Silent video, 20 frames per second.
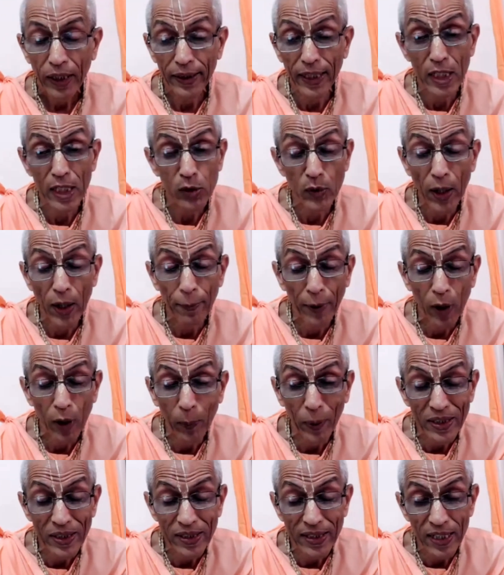That's why
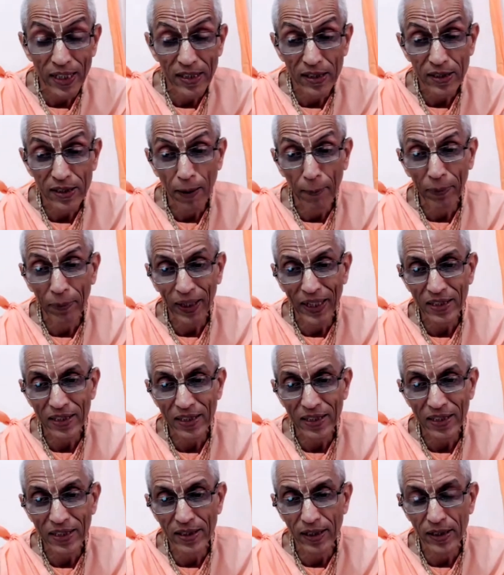Prabhupada says in some
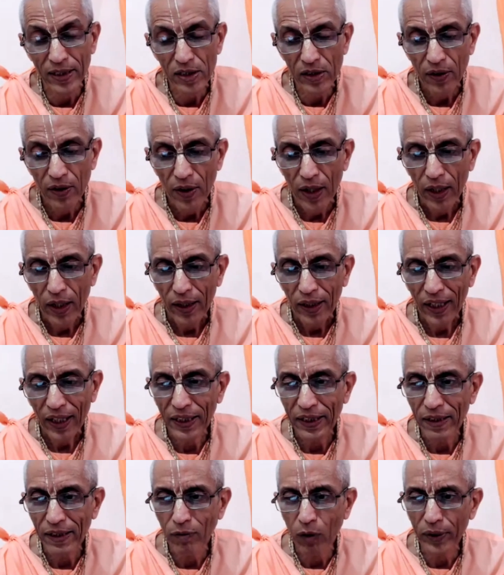places, a
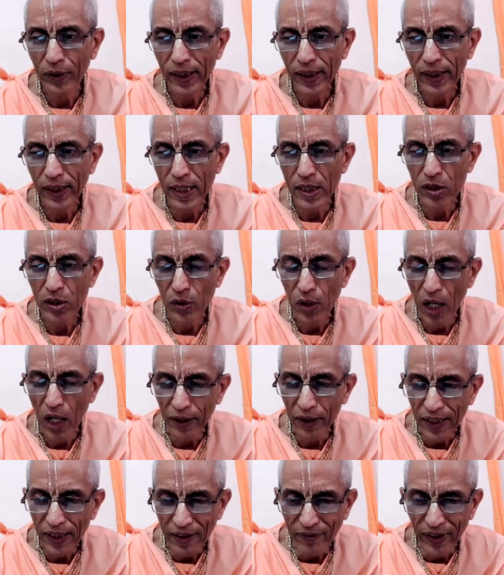devotee is not
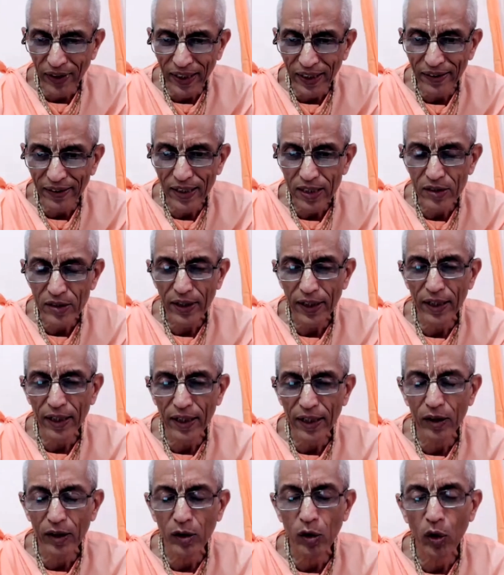even interested
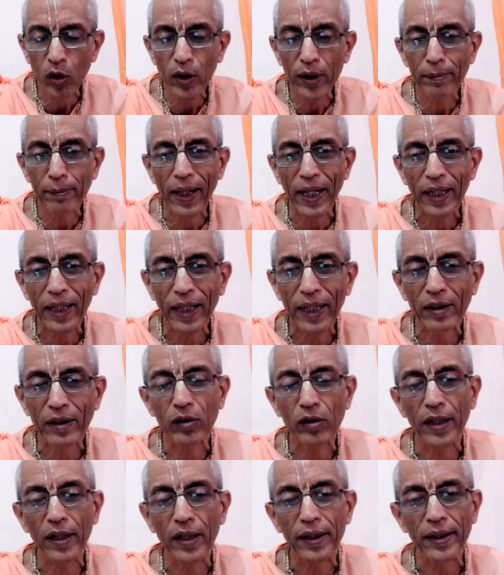in going back to Godhead.